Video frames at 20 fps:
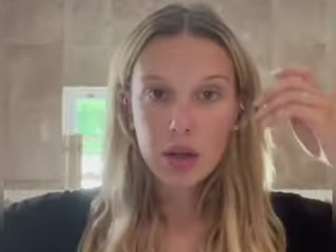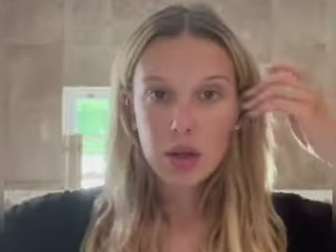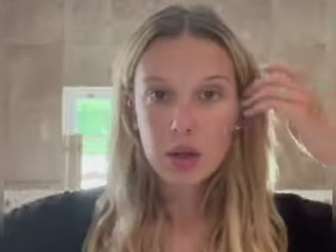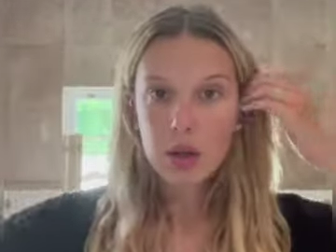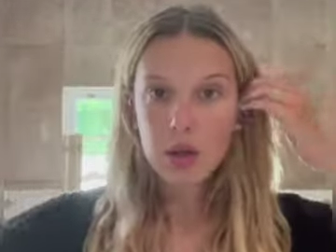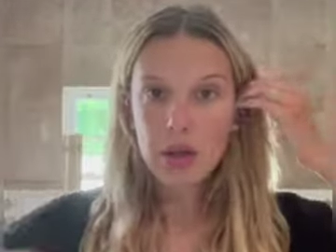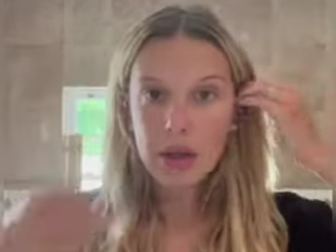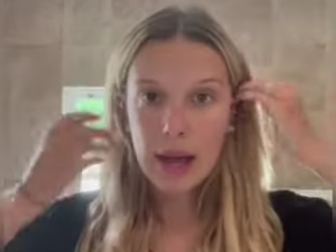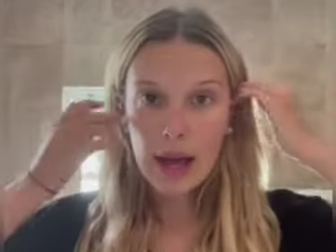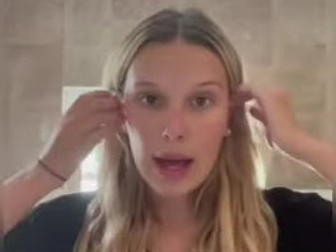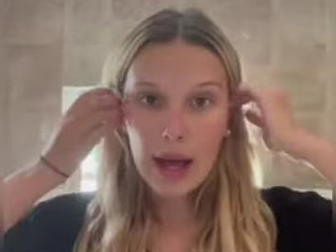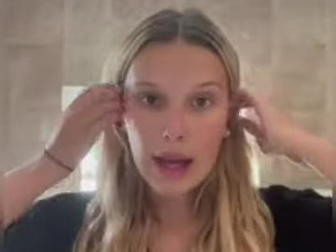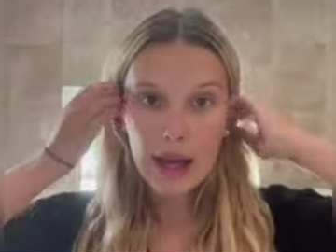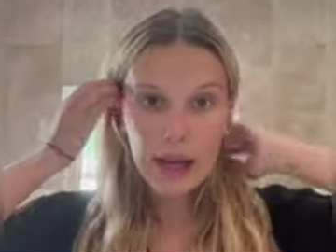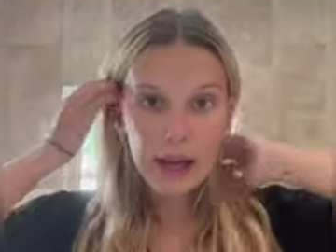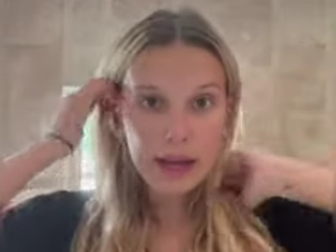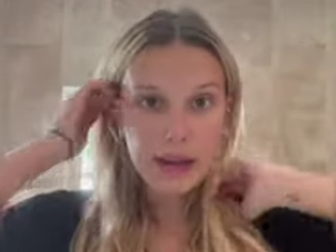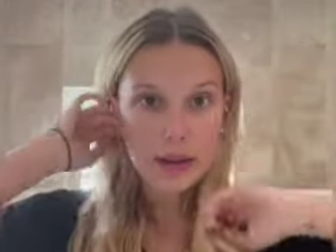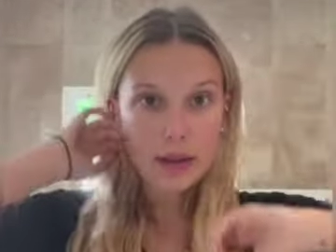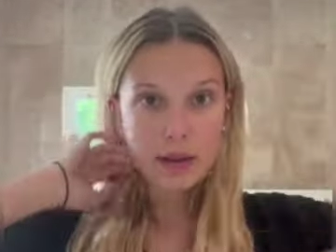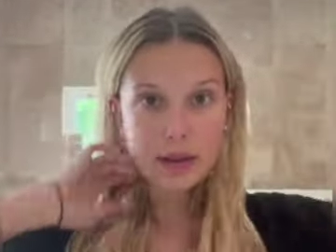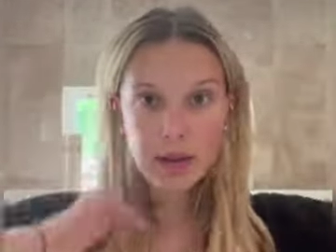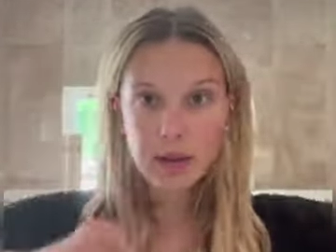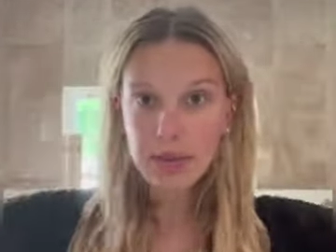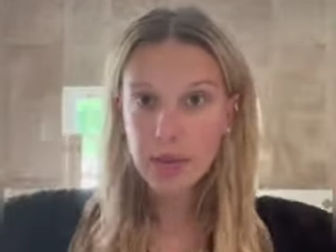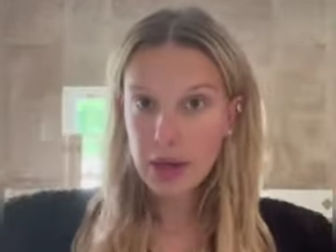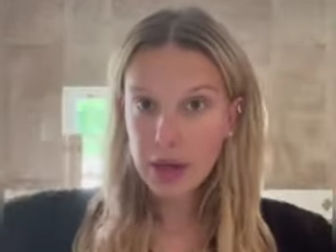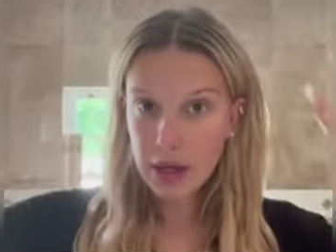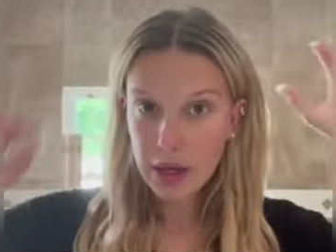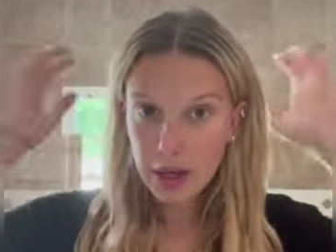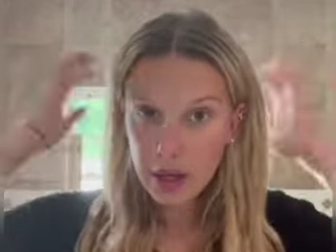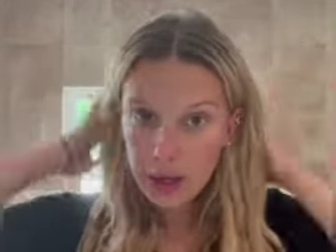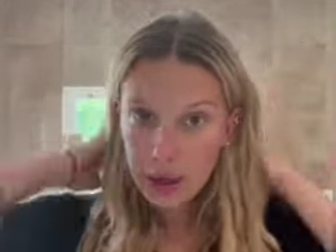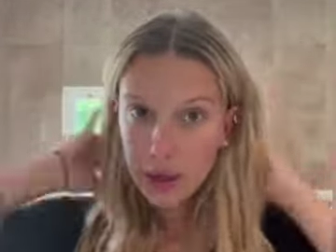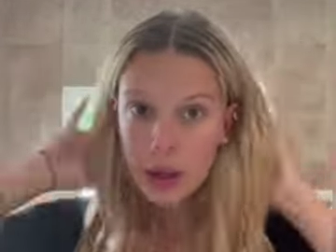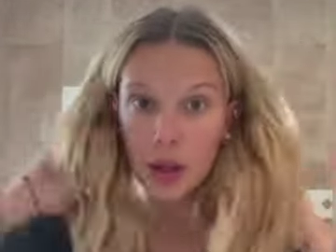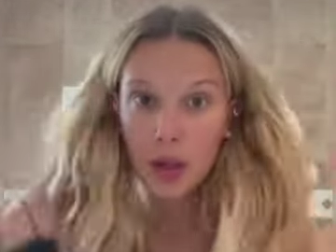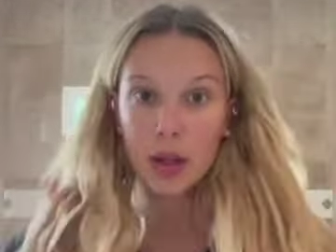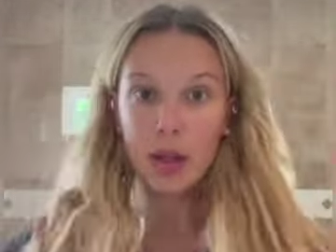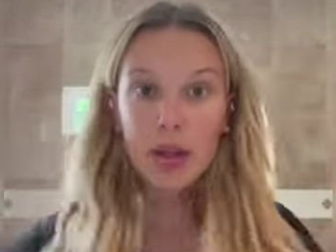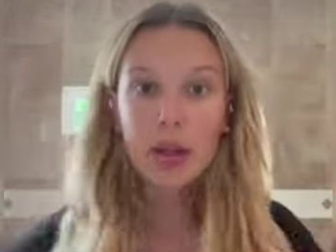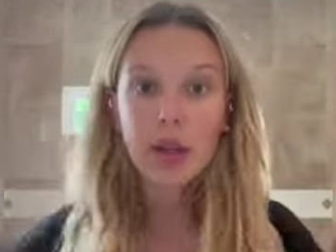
That is my look, you